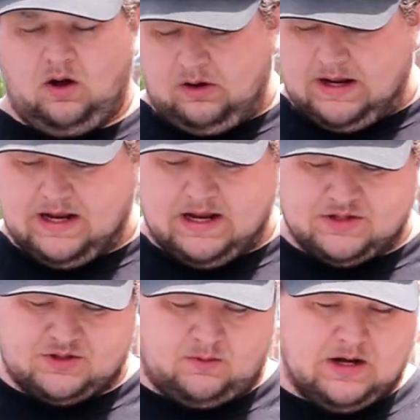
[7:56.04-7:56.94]
Okay,
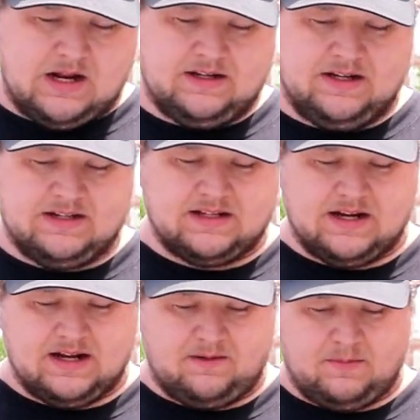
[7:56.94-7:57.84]
guys, so what I did is
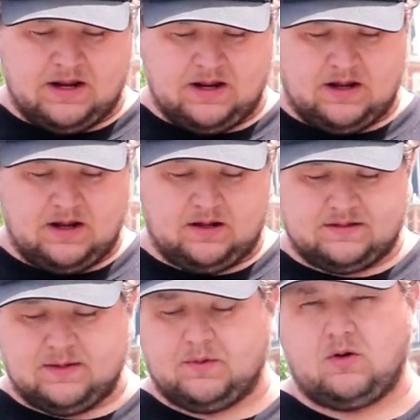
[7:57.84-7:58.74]
I got my
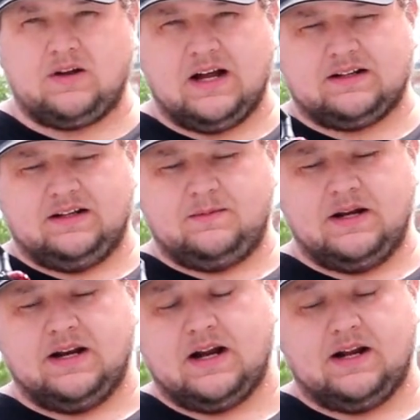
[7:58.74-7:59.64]
Zebco dock
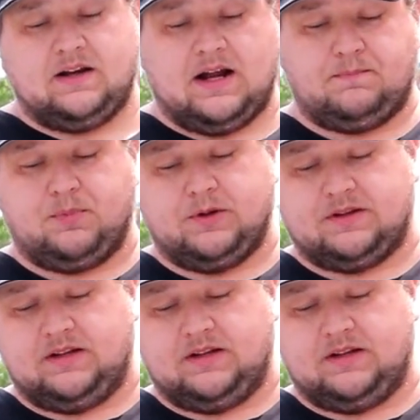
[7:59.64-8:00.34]
demon, and I put